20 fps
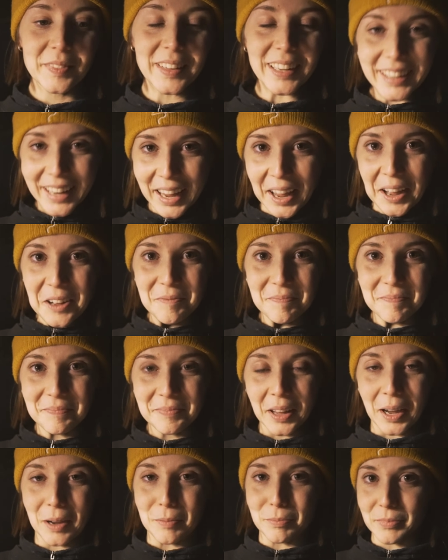yeah,
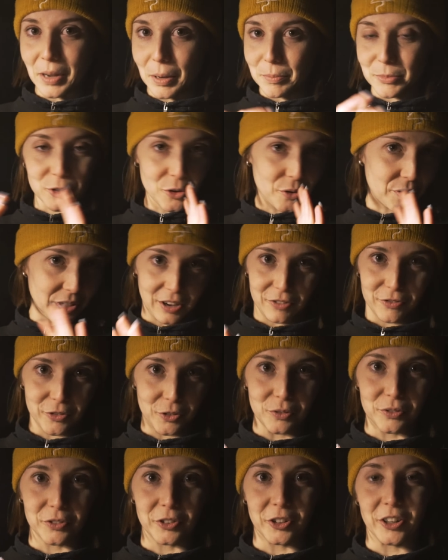I'm so
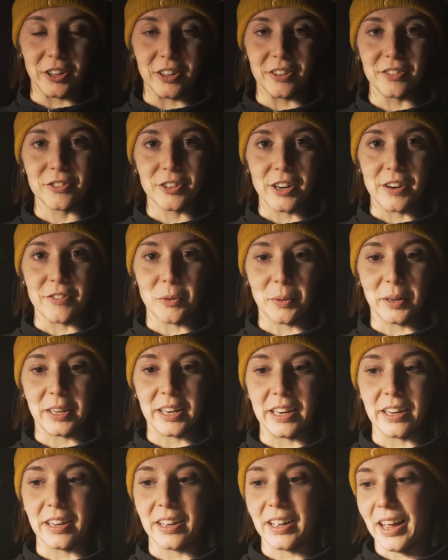thankful for everyone
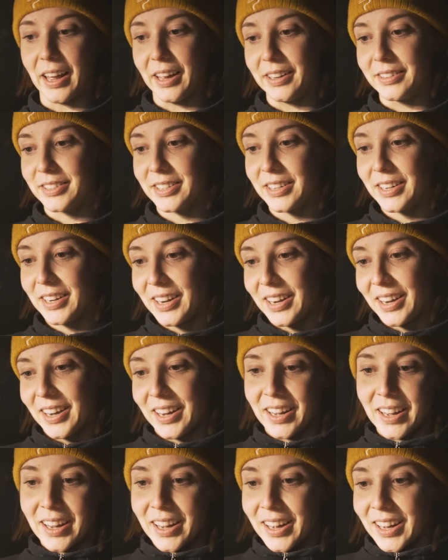here, and
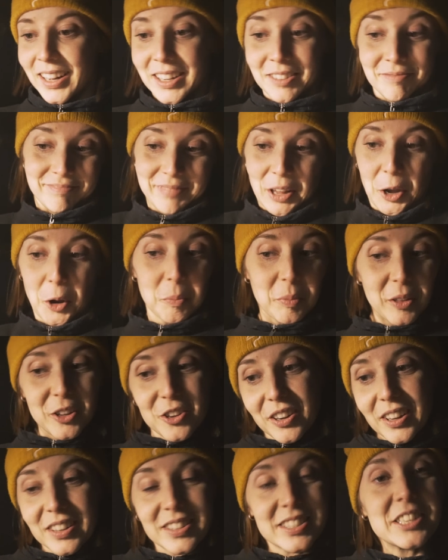I hope that you
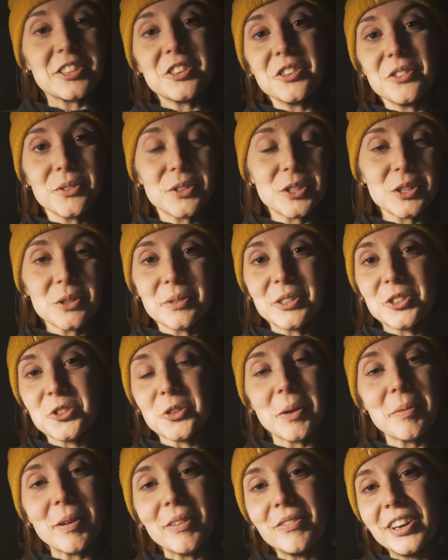continue to
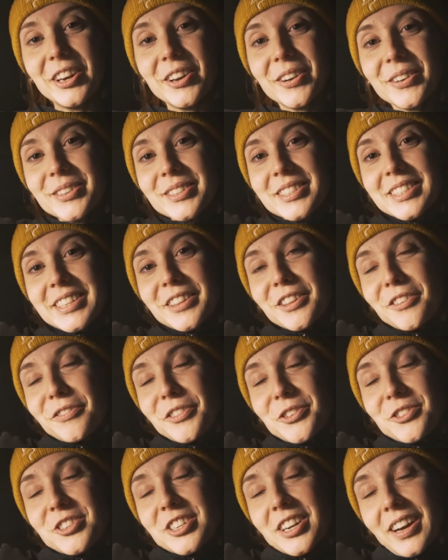enjoy my videos in the
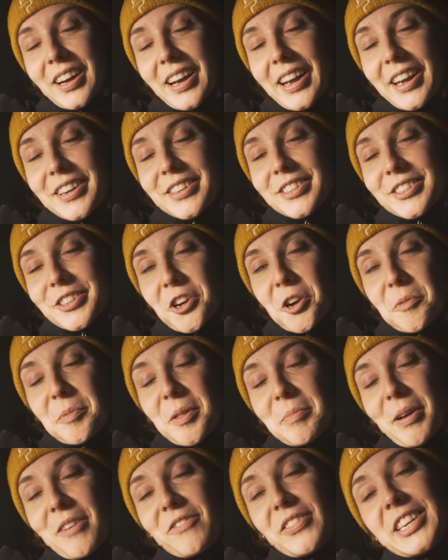future, and I hope
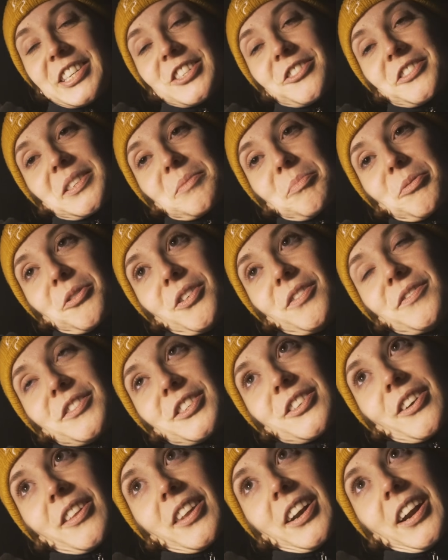that my visa is approved
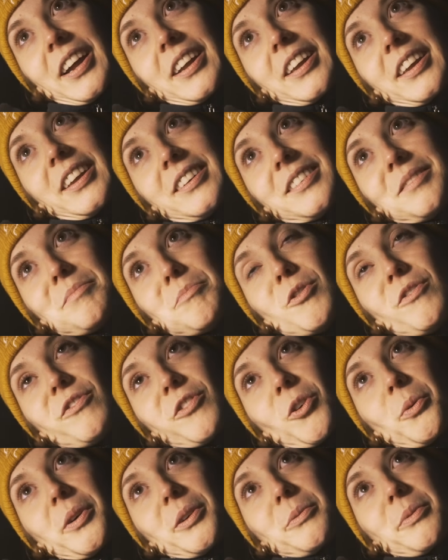so that I can move
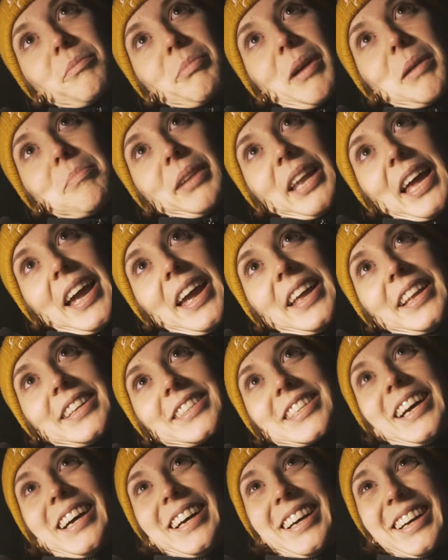forward with my
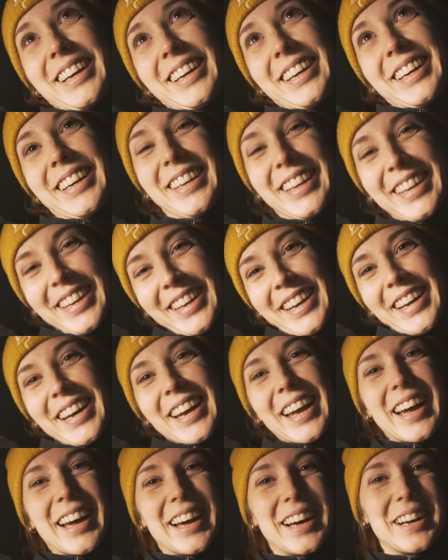plans.
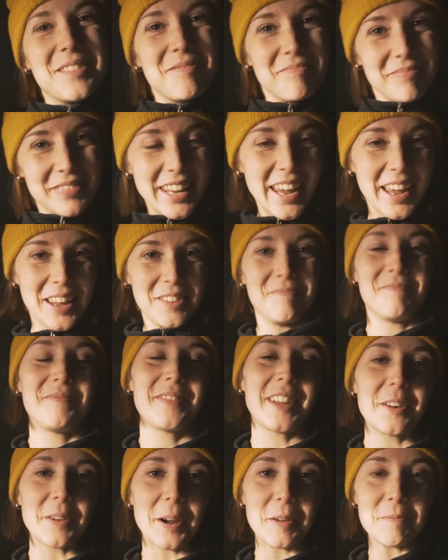Yeah,
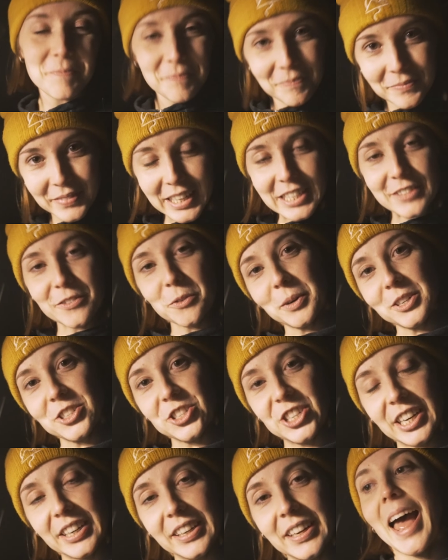anyway, thanks for
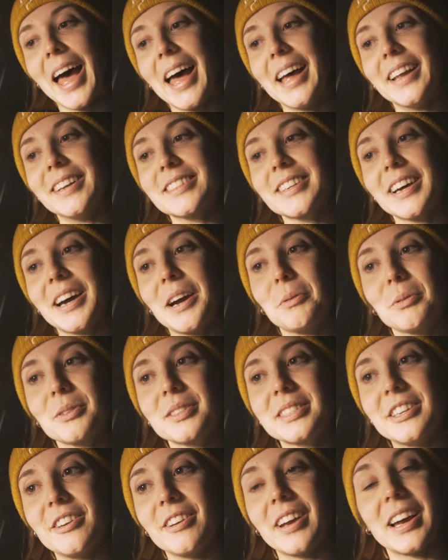watching, and I will
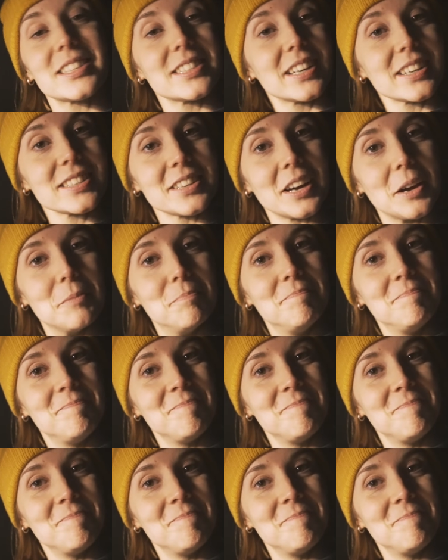see you guys next time.